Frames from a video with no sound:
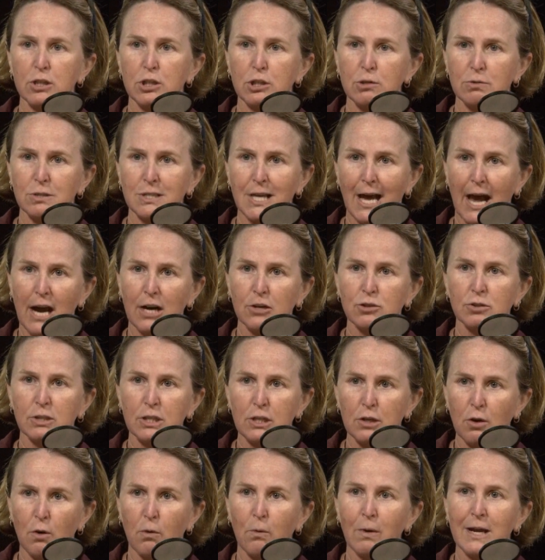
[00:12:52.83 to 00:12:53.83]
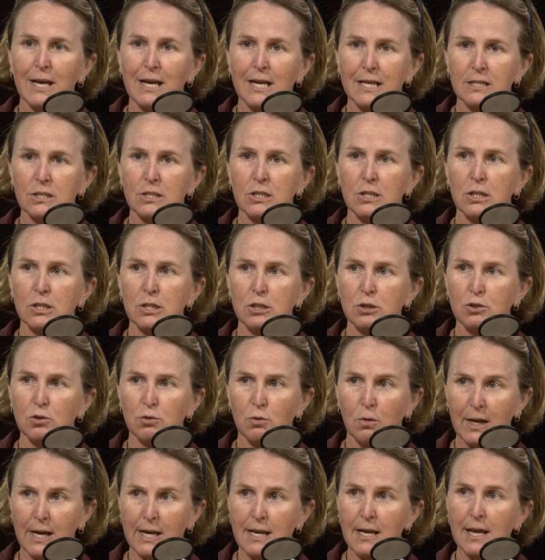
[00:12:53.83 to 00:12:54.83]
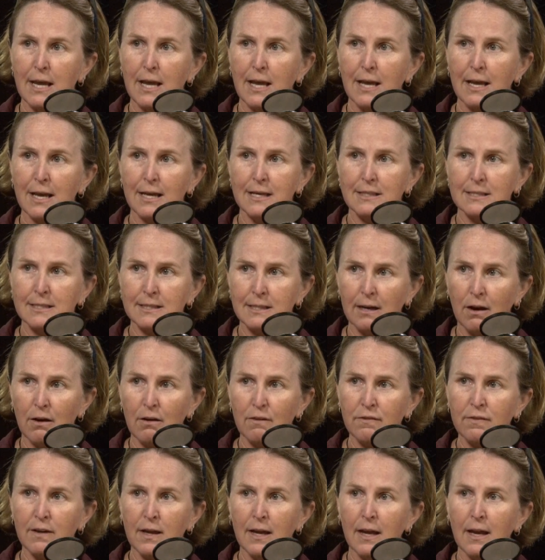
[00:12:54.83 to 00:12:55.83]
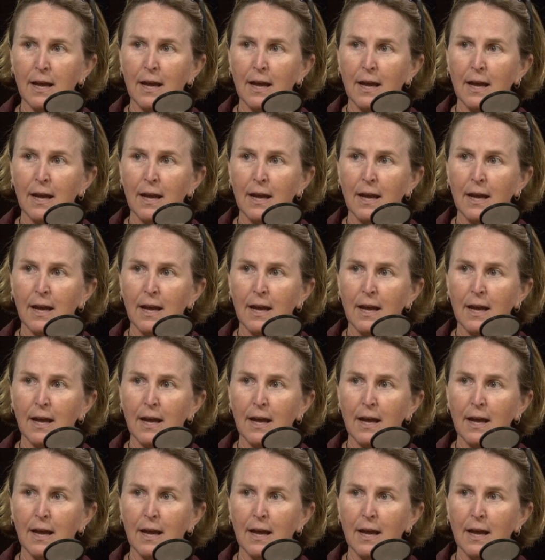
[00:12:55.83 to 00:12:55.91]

she was actually going into the joint itself,